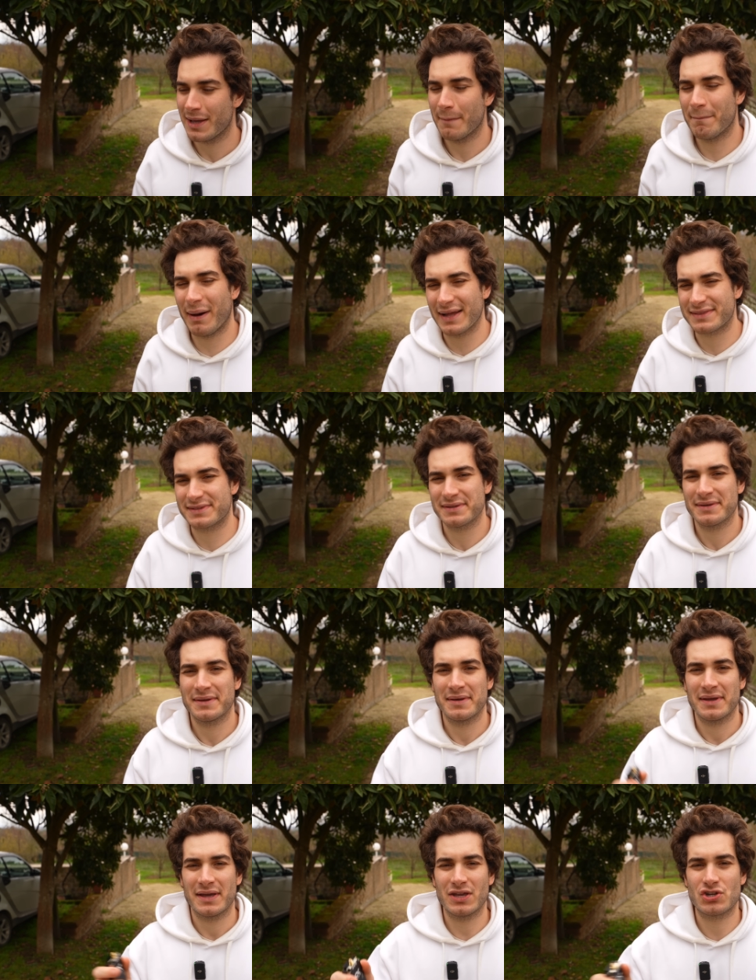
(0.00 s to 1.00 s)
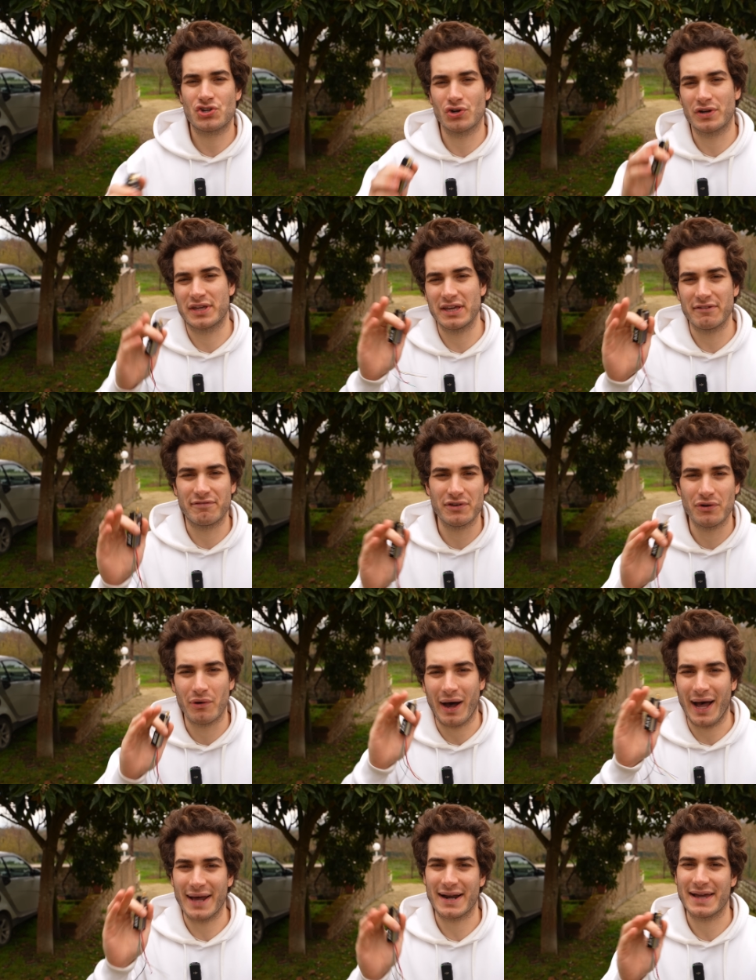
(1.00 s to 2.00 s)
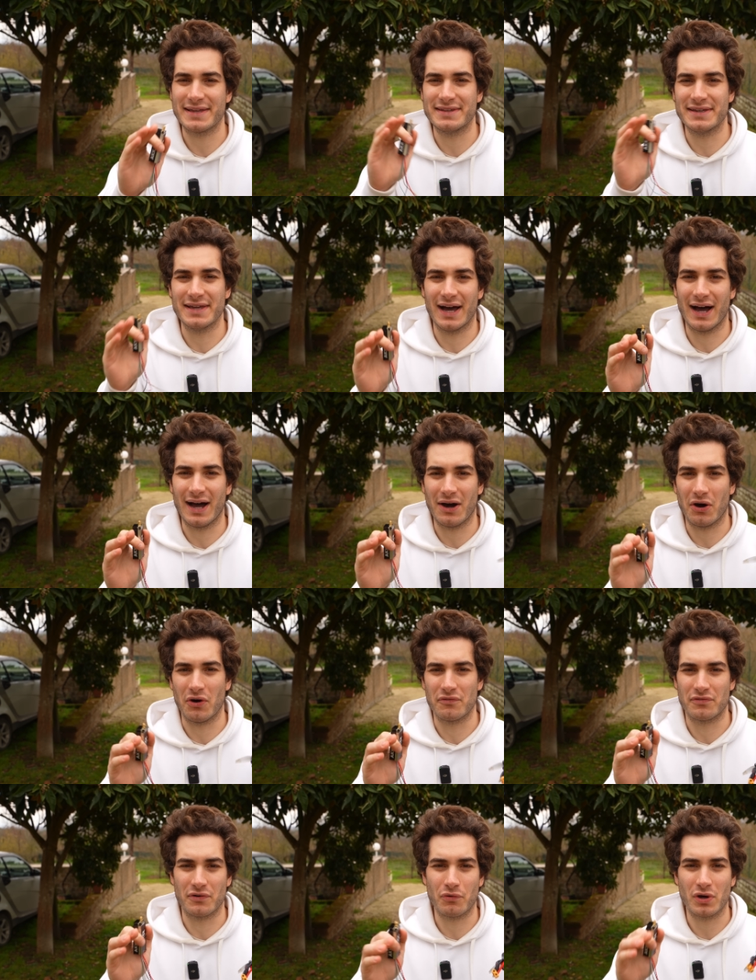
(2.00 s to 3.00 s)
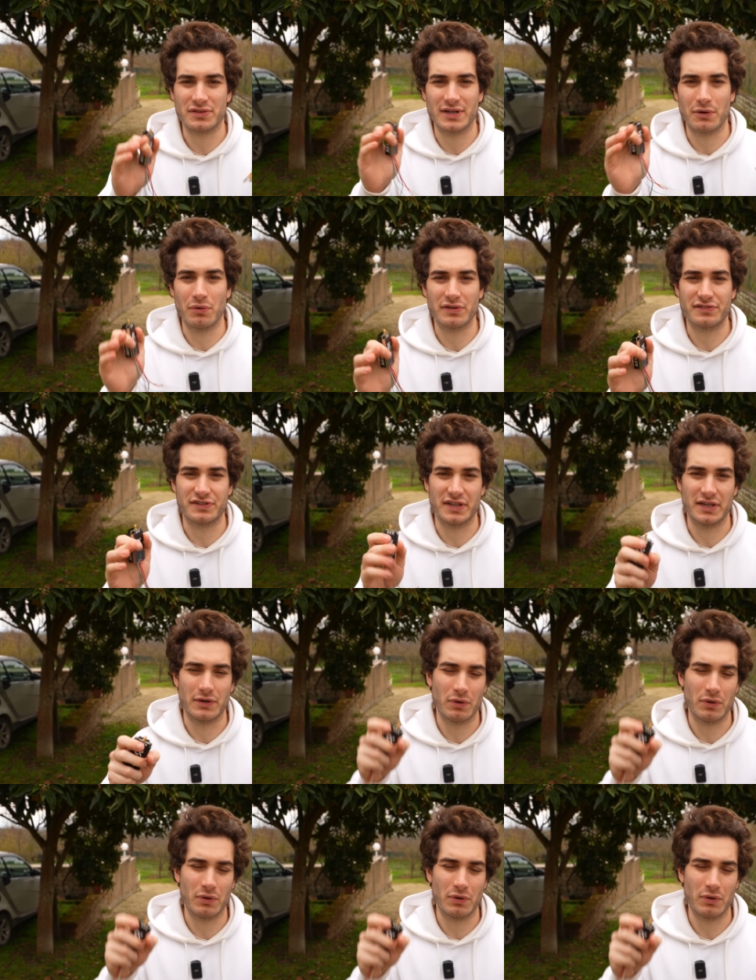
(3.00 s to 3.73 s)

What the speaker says: but it should give you an idea of what I was seeing.